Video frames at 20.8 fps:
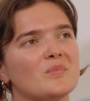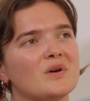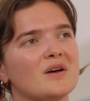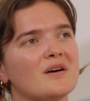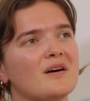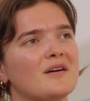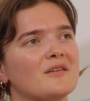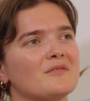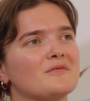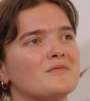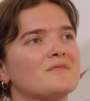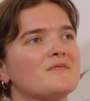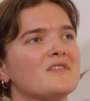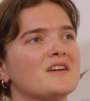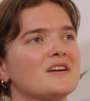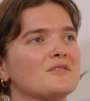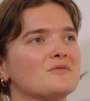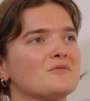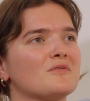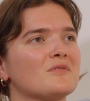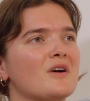but I
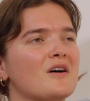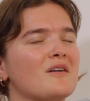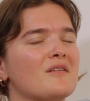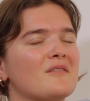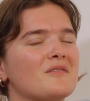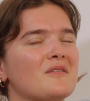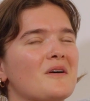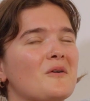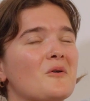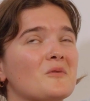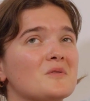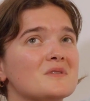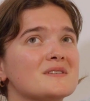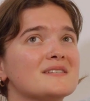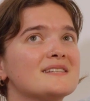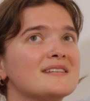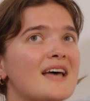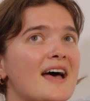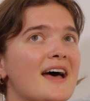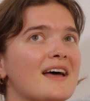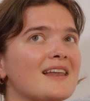think on
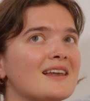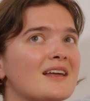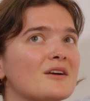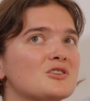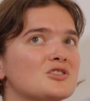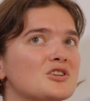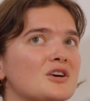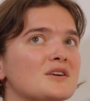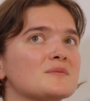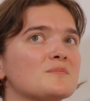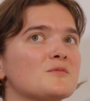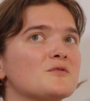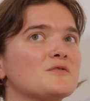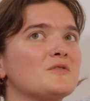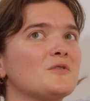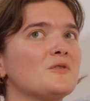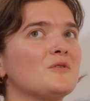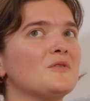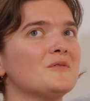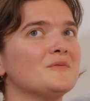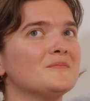set, like just
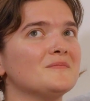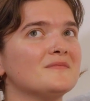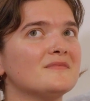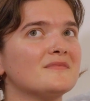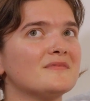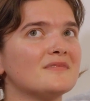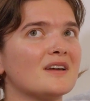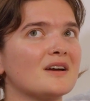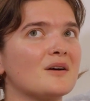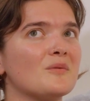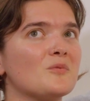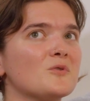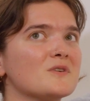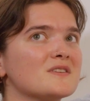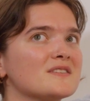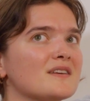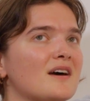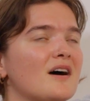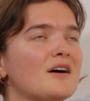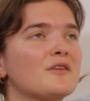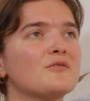before, like I'm always
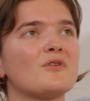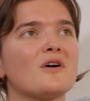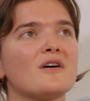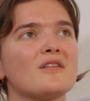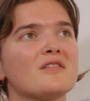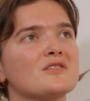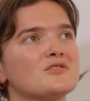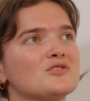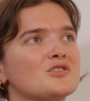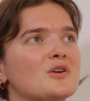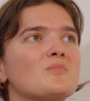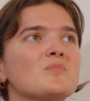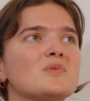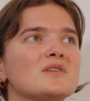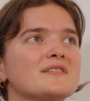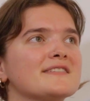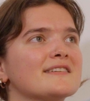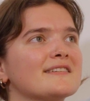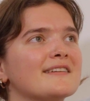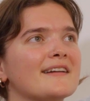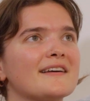like, I'd rather jump
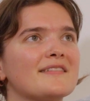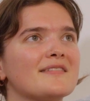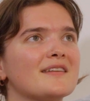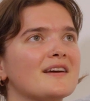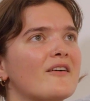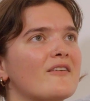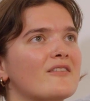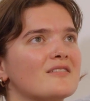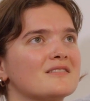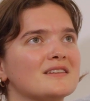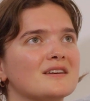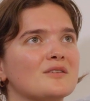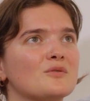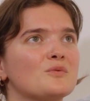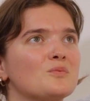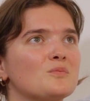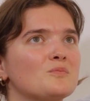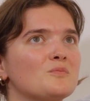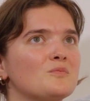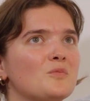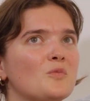into like the Arctic
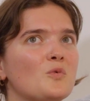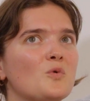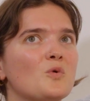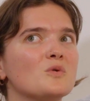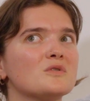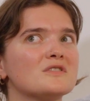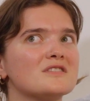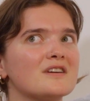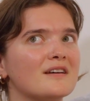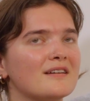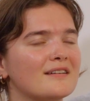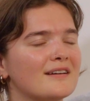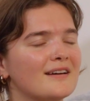water